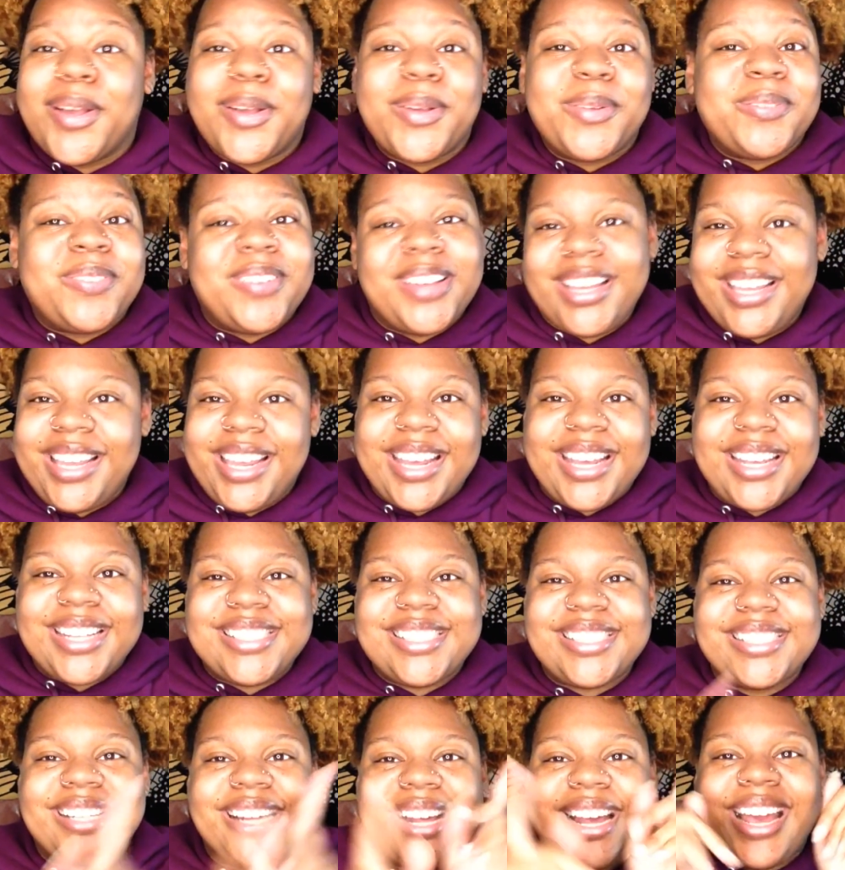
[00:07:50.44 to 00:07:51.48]
But yes,
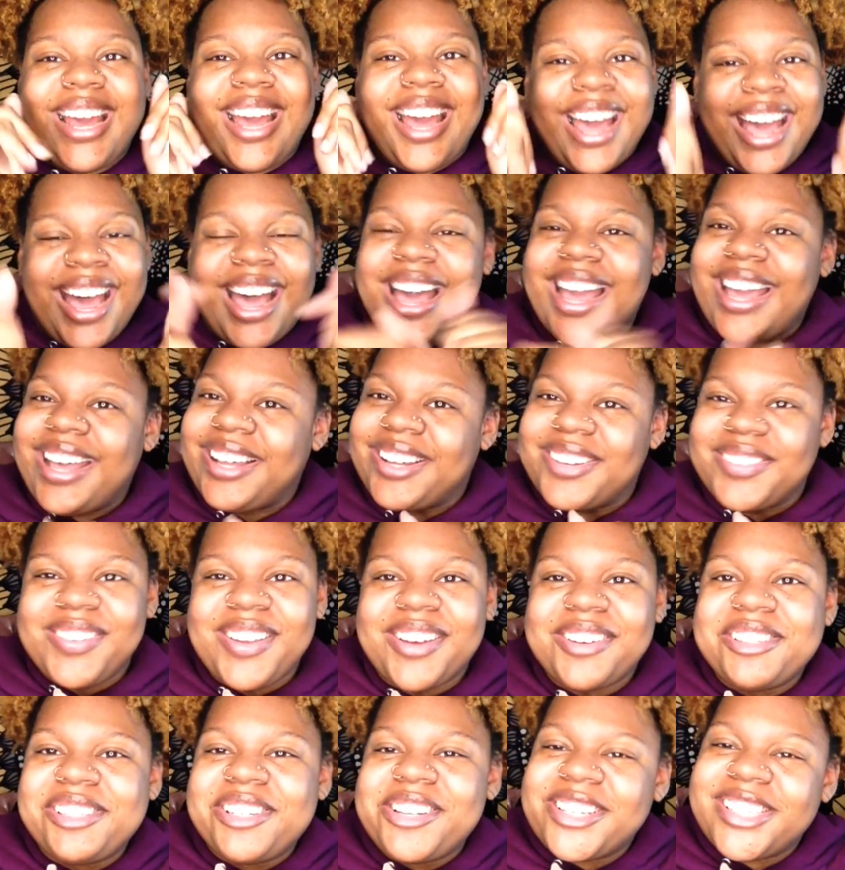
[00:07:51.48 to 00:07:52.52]
I hope
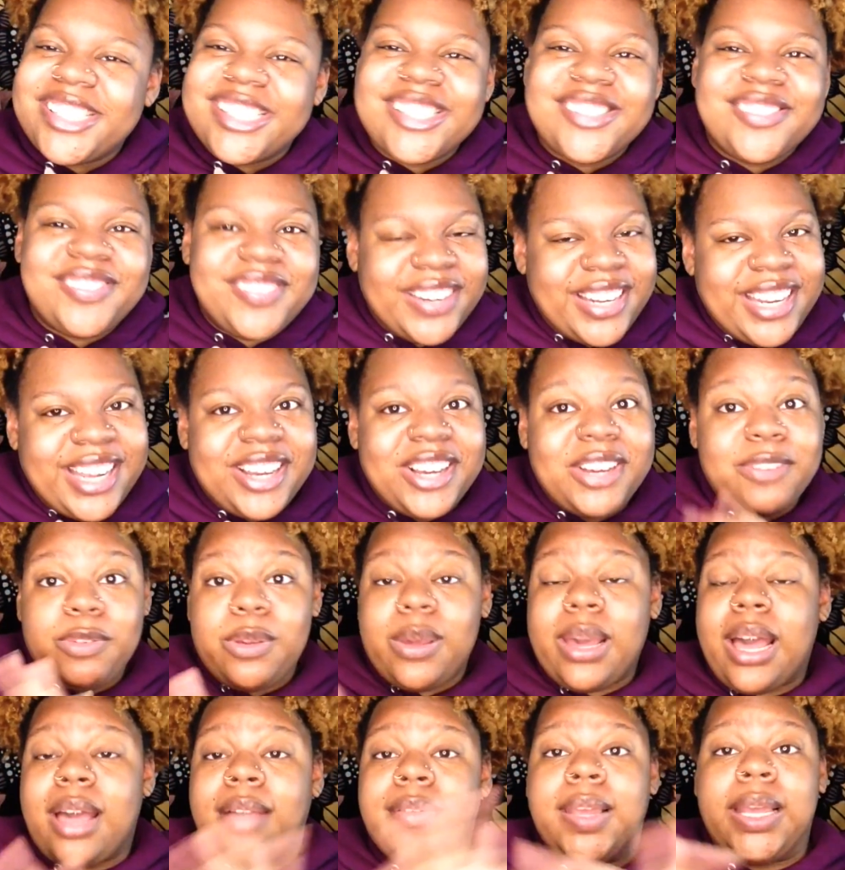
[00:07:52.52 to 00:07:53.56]
y'all enjoyed this video. If
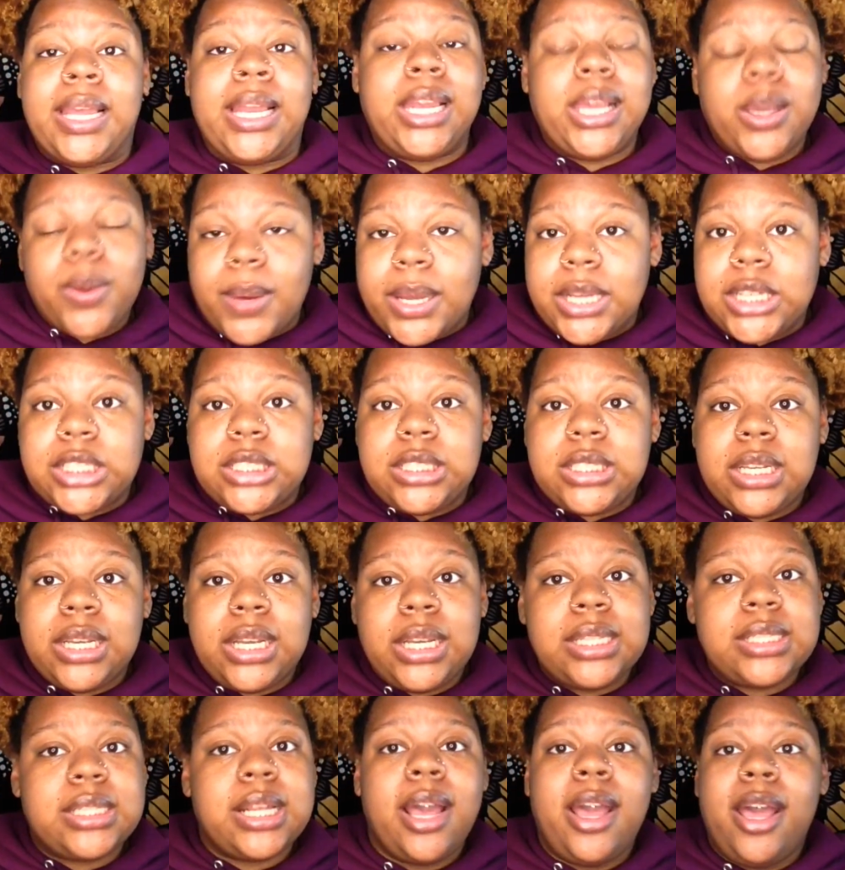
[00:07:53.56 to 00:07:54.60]
you have any
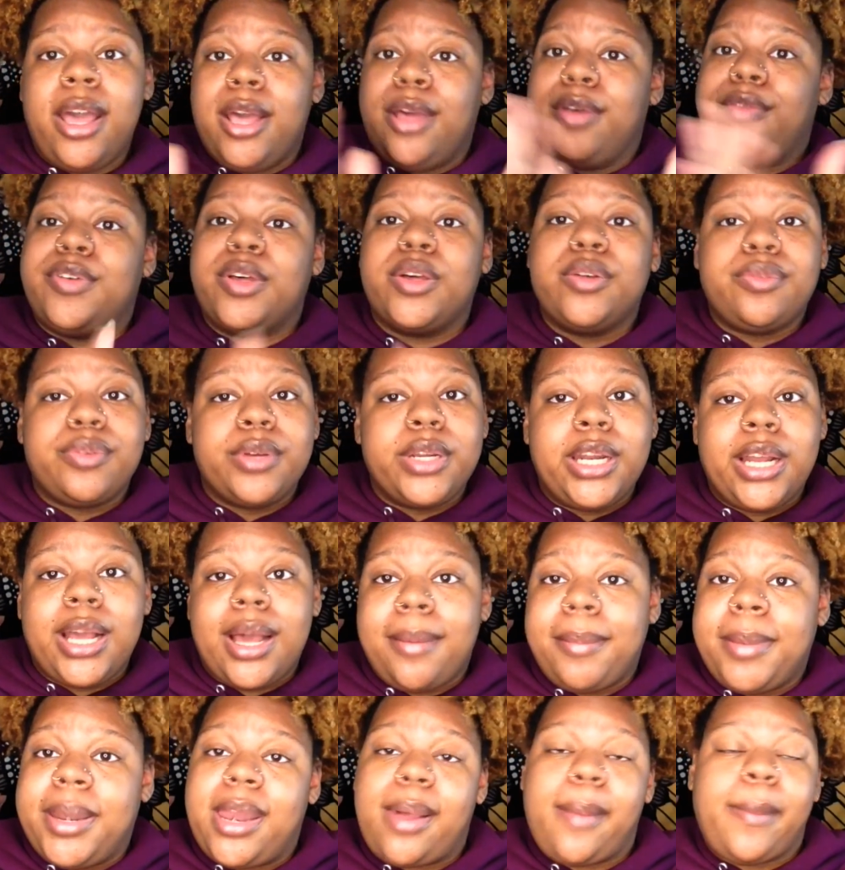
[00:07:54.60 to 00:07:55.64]
questions, feel free to
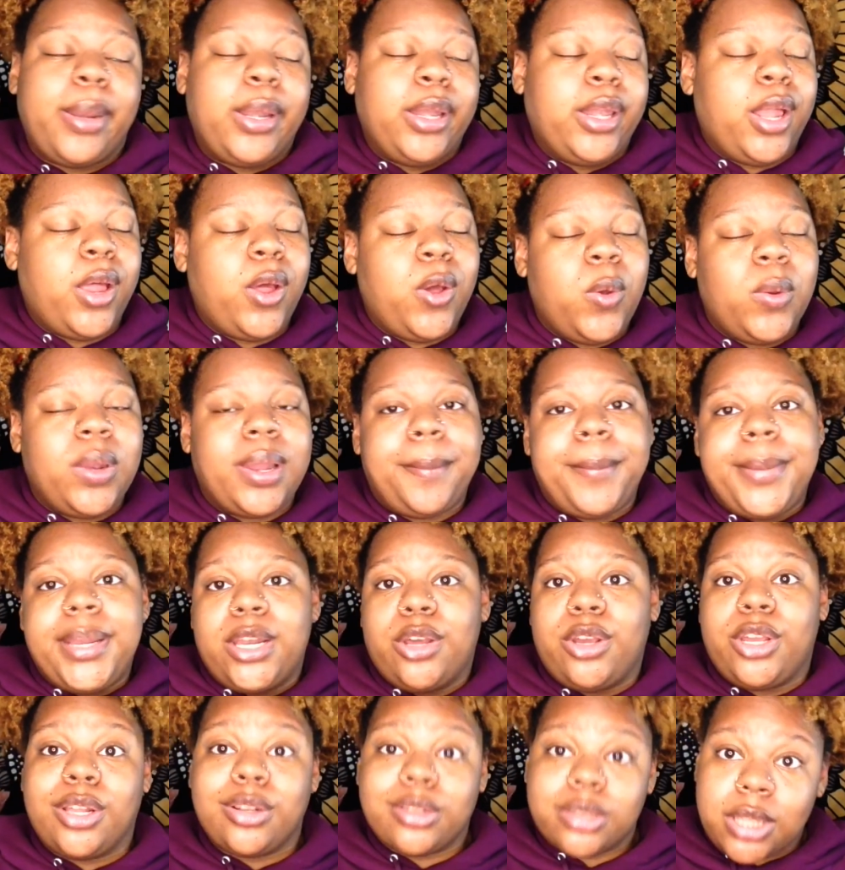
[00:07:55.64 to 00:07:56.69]
comment down below. Let me
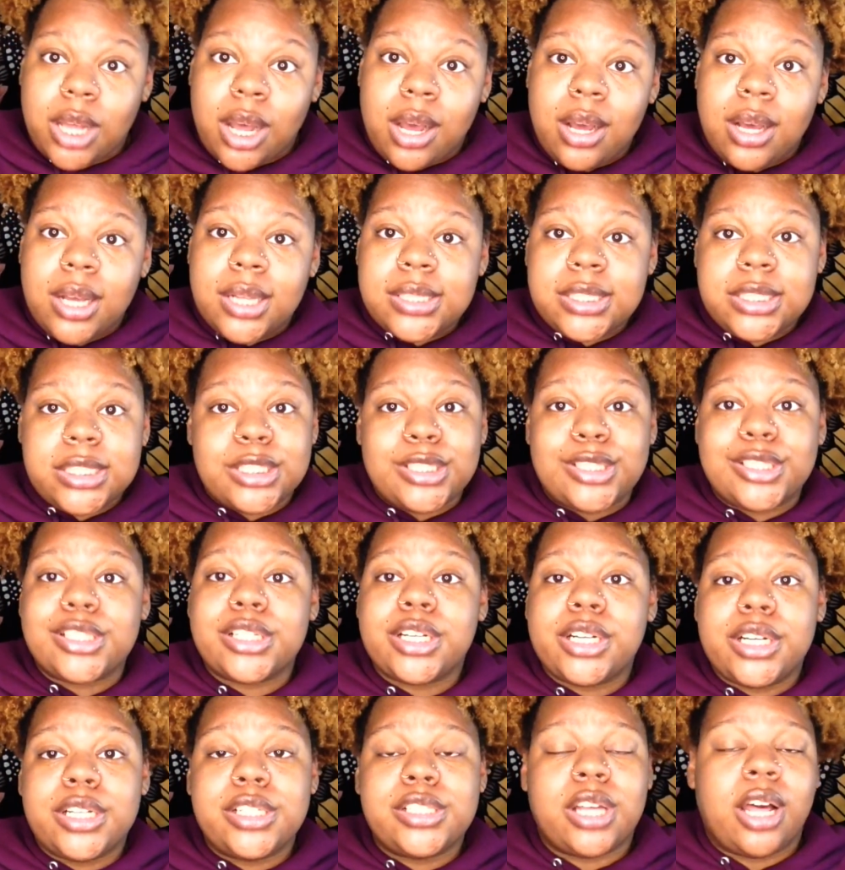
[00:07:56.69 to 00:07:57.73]
know your thoughts,
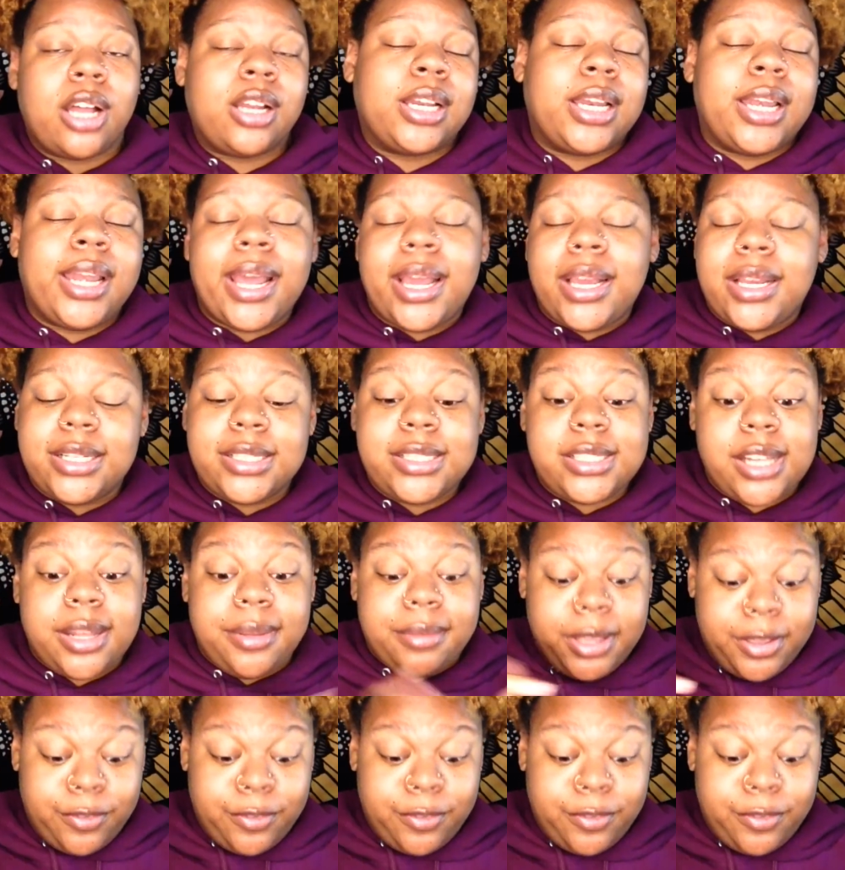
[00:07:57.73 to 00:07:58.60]
concerns, all of that good stuff.